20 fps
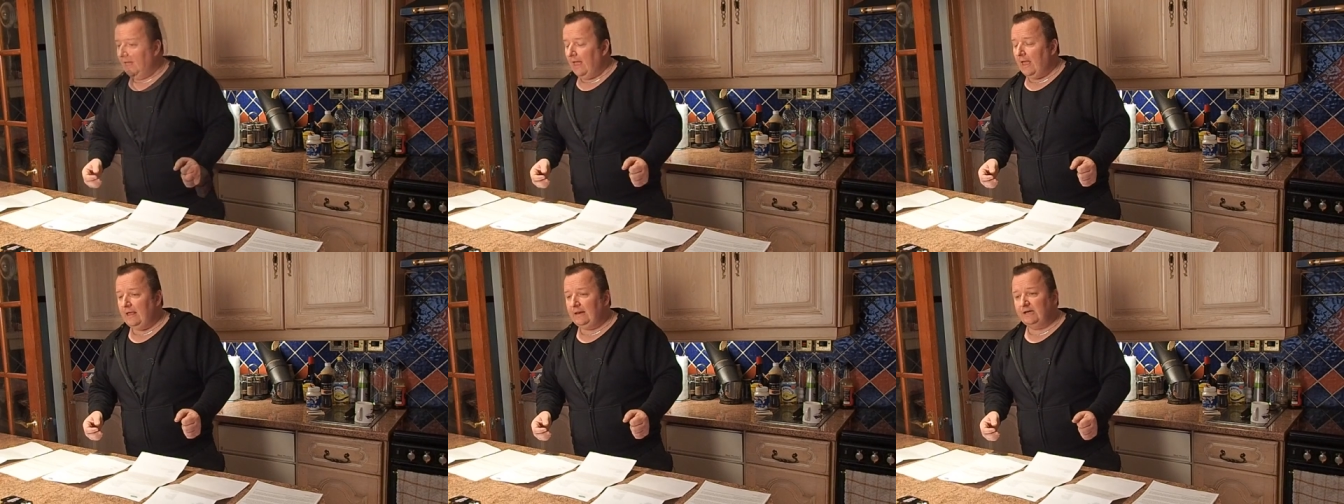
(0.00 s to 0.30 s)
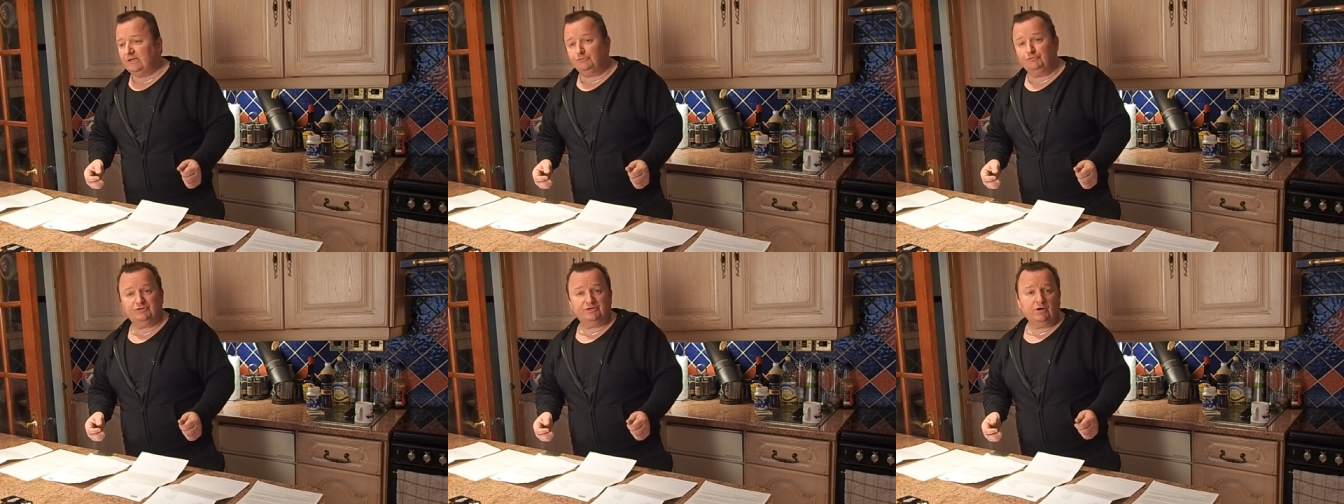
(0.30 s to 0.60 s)
and
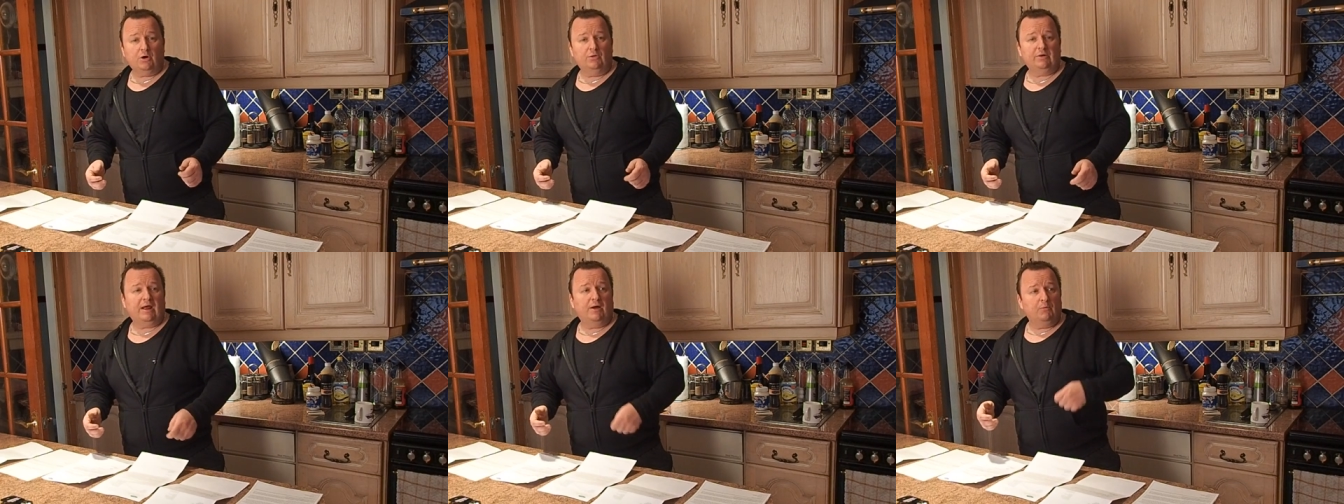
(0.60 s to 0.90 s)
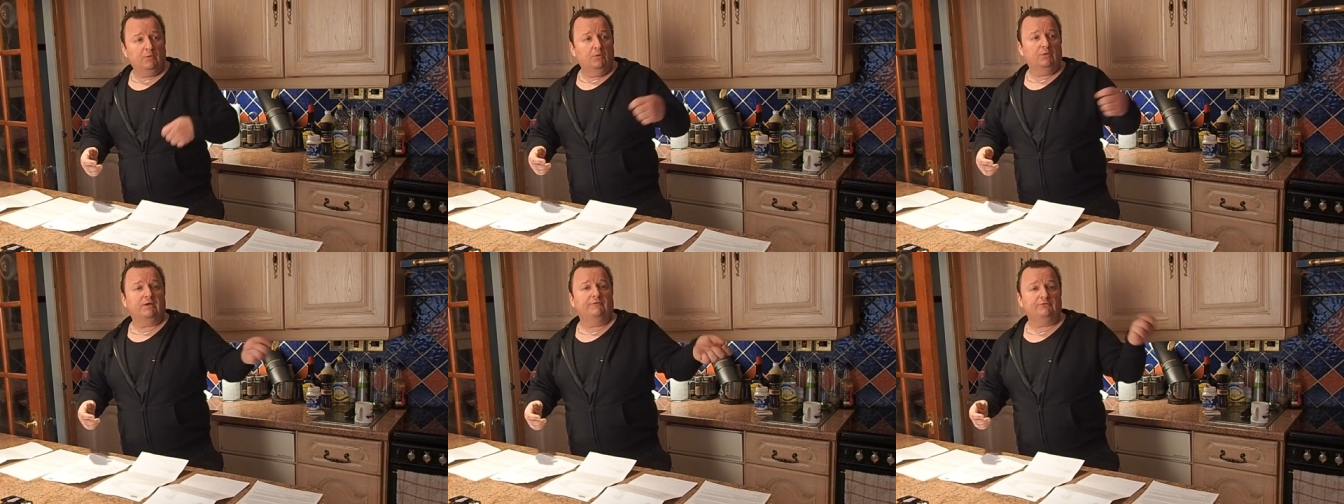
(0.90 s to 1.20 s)
as a result of that
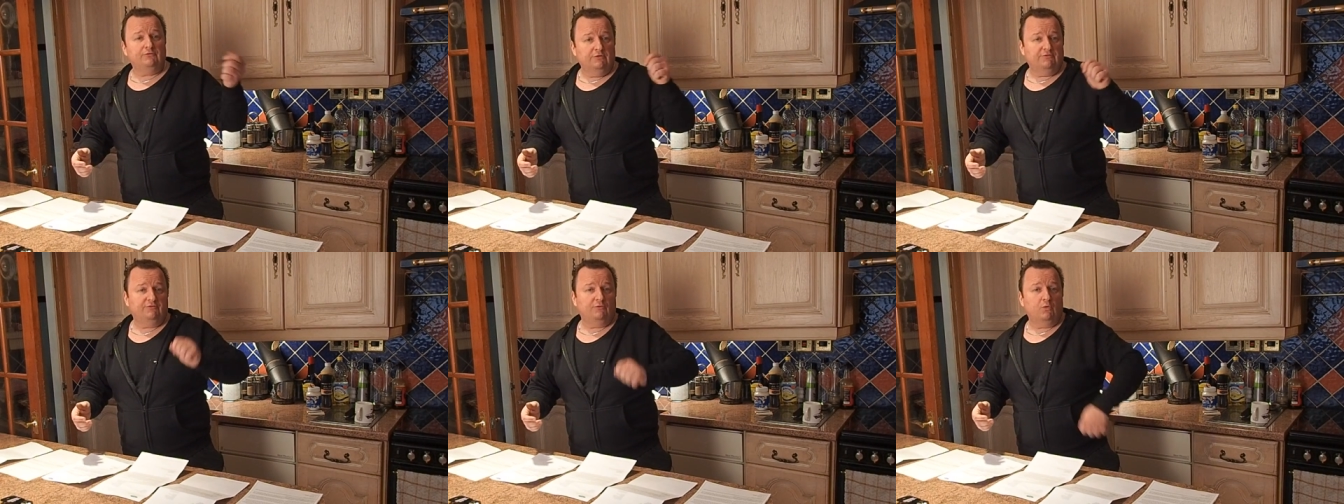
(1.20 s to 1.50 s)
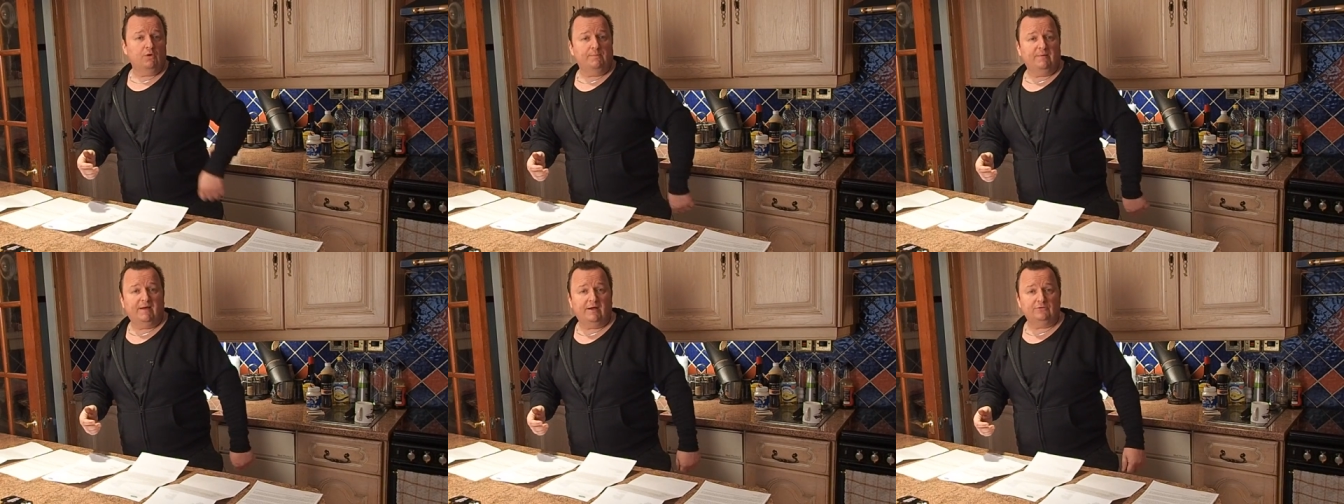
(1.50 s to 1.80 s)
we'll give you a
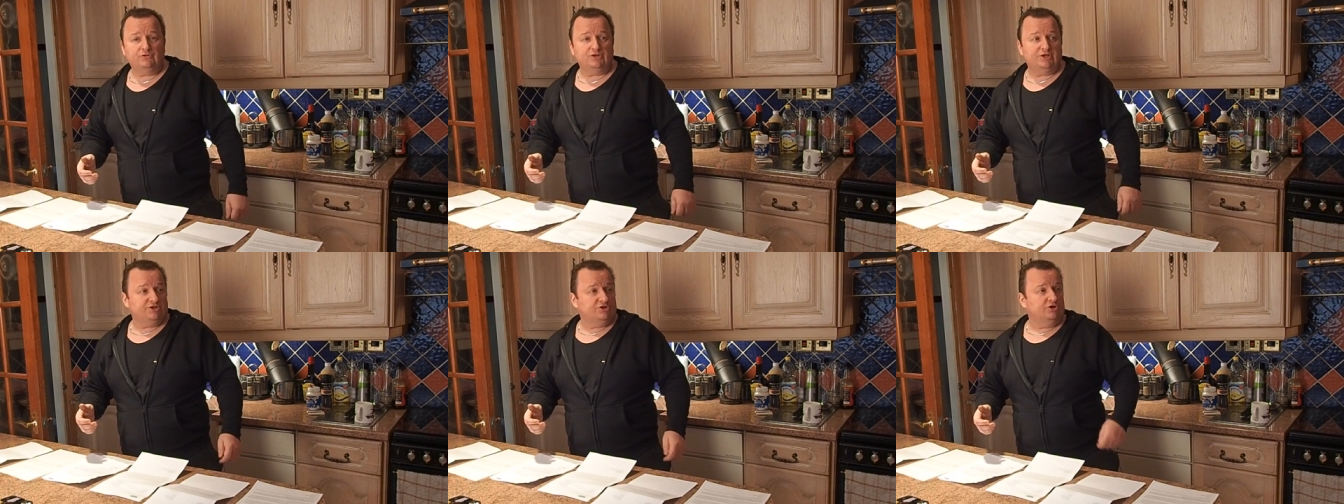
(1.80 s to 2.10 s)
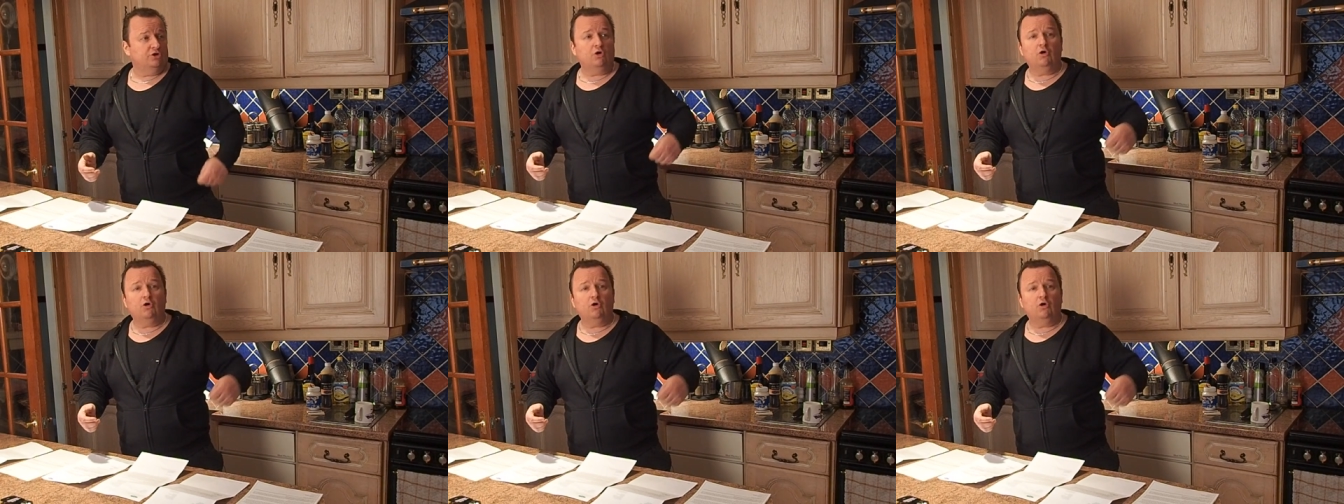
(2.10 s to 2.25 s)
£40 gesture,